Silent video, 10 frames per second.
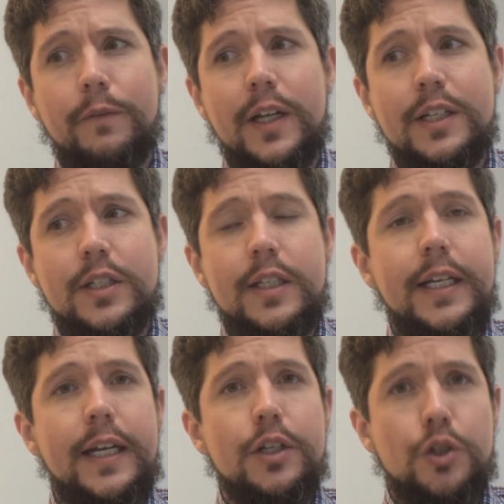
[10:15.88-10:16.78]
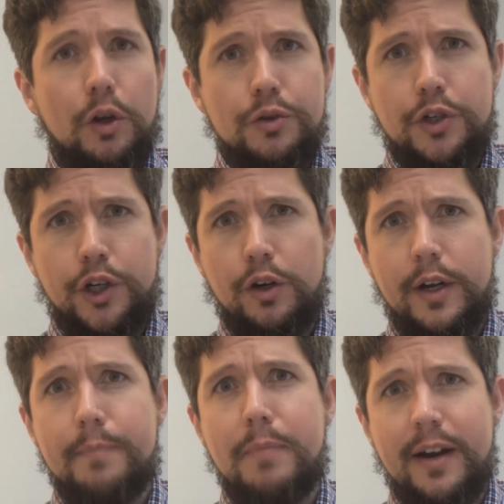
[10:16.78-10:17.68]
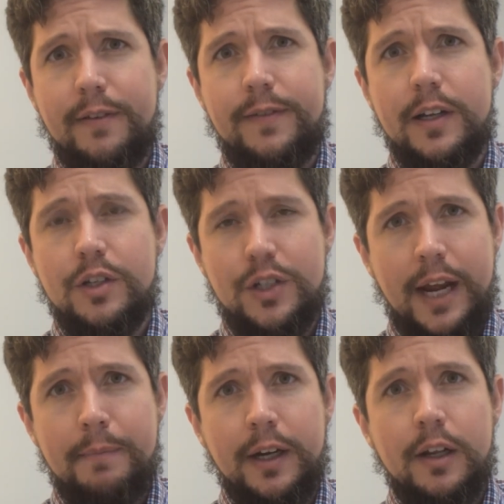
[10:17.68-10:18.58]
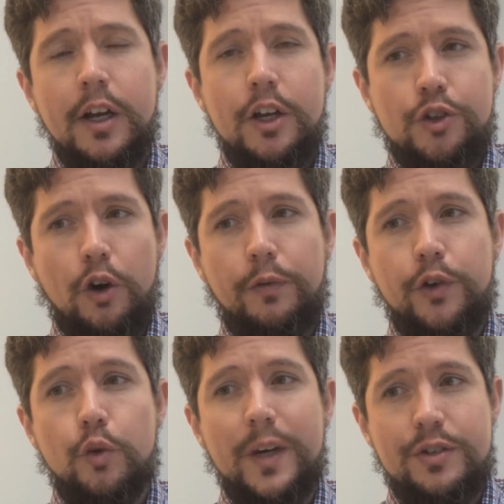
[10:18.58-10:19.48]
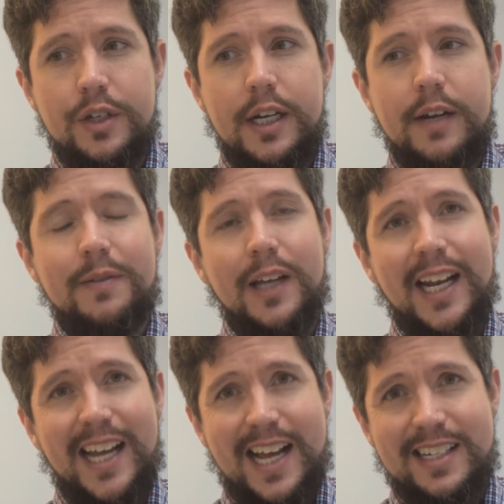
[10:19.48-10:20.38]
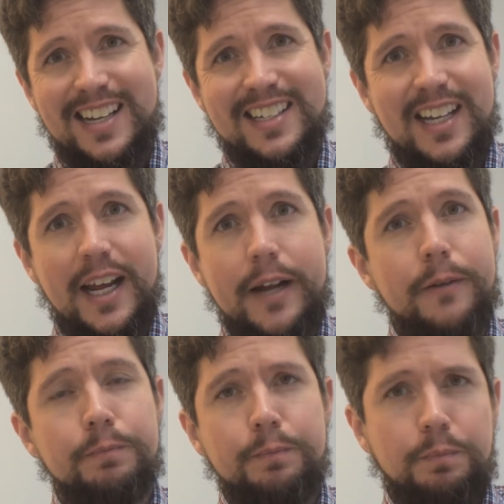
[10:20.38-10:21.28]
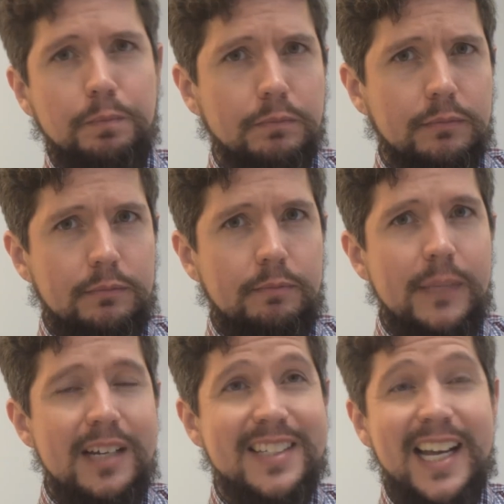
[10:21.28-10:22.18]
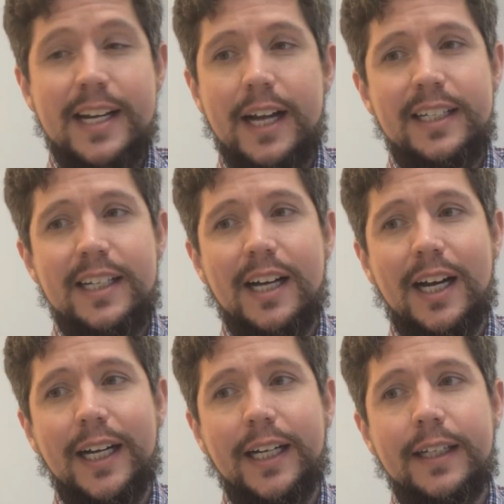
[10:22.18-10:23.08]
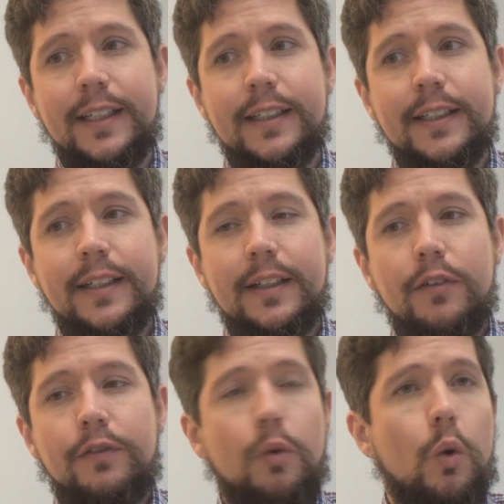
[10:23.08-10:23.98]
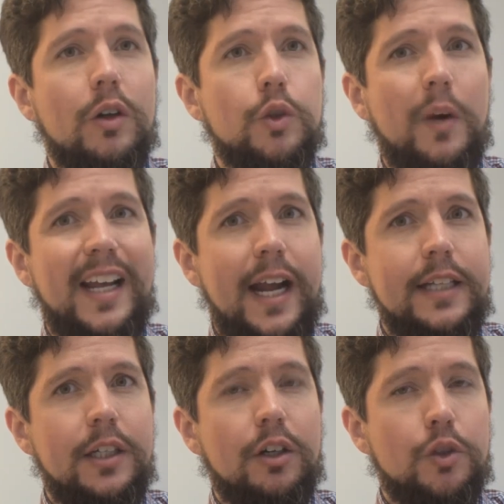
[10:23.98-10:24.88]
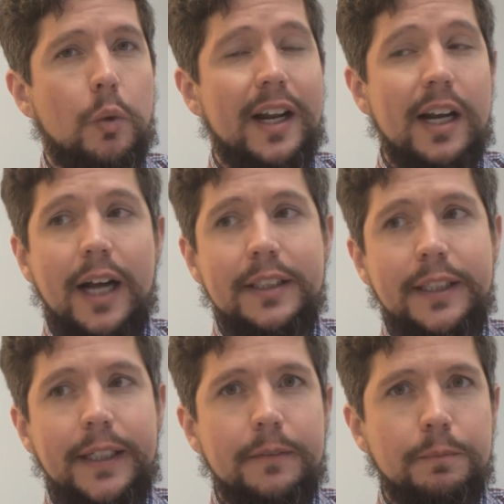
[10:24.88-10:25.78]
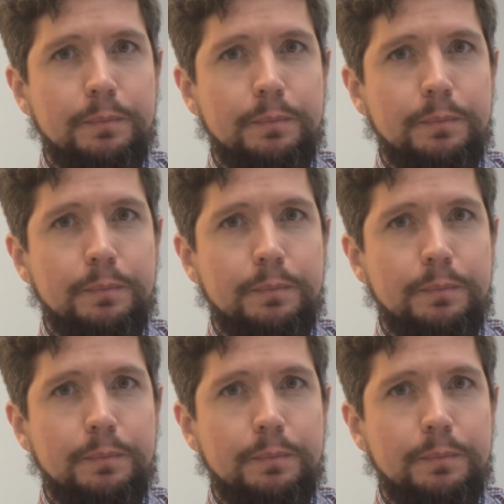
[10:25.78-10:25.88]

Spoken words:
It's the Social Security Benefit Statement. So if you received an SSA 1099 for 2018 or 2019,